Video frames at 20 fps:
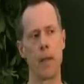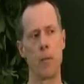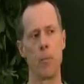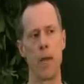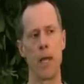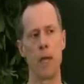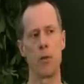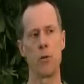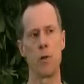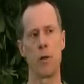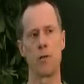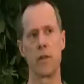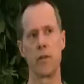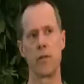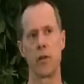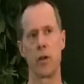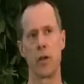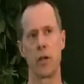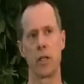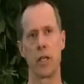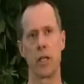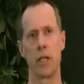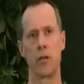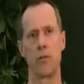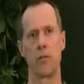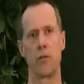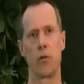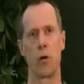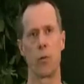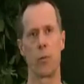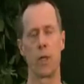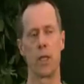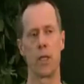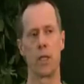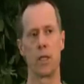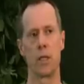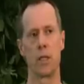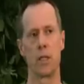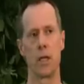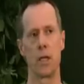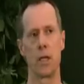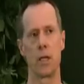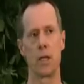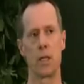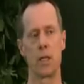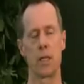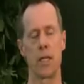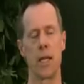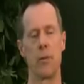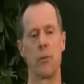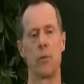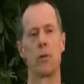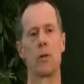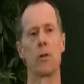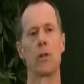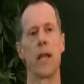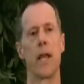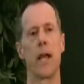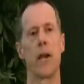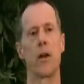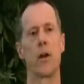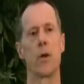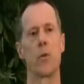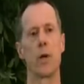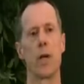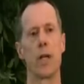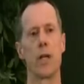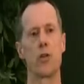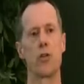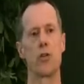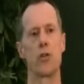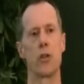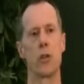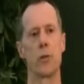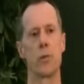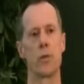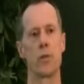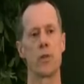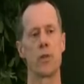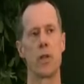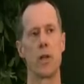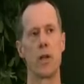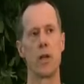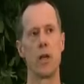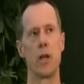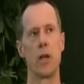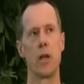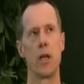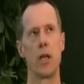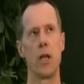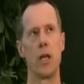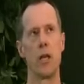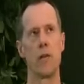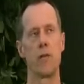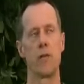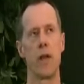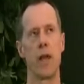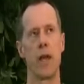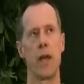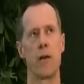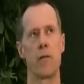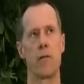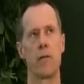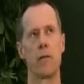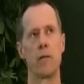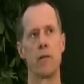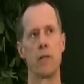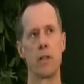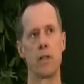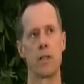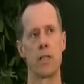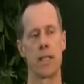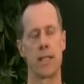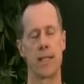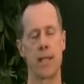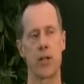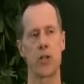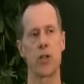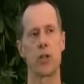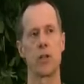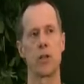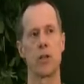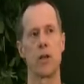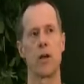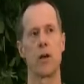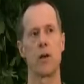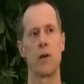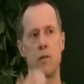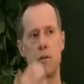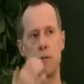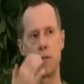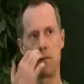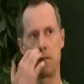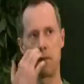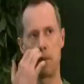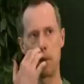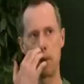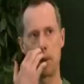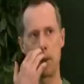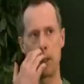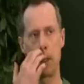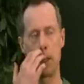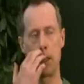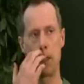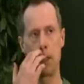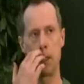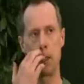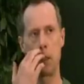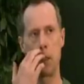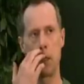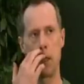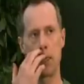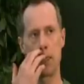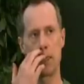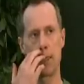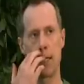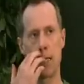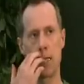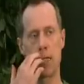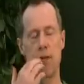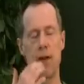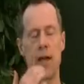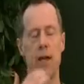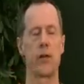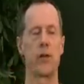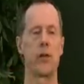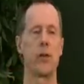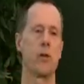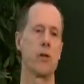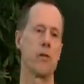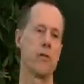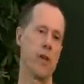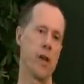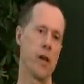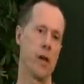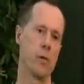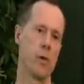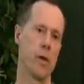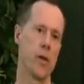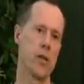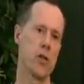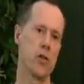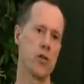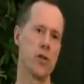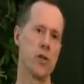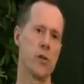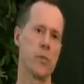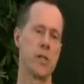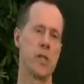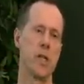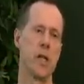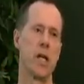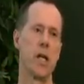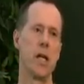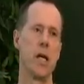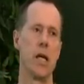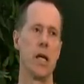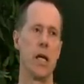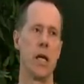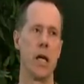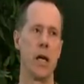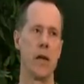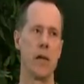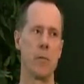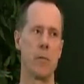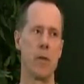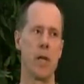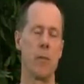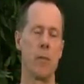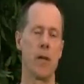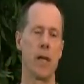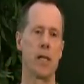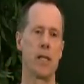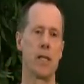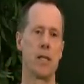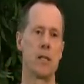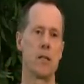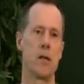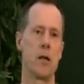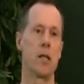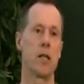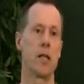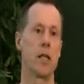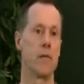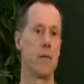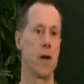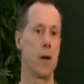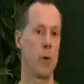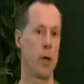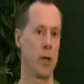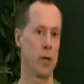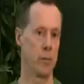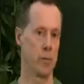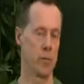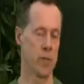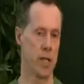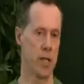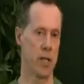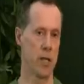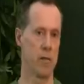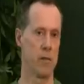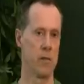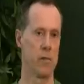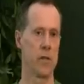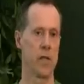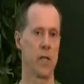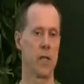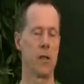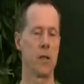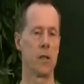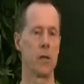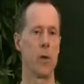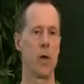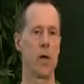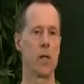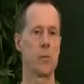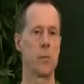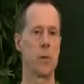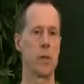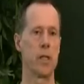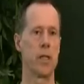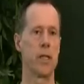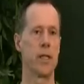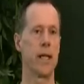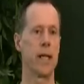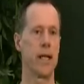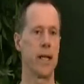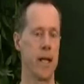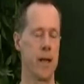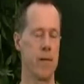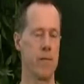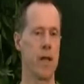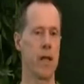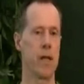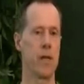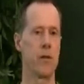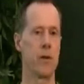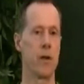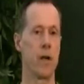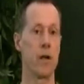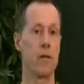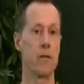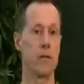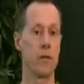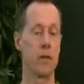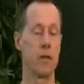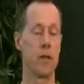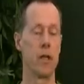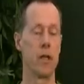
Men who have difficulty in forming stable, caring relationships, if they have a succession of unsatisfactory or failed relationships, I think many men start to give up on themselves and on the possibility that they can have that in their life.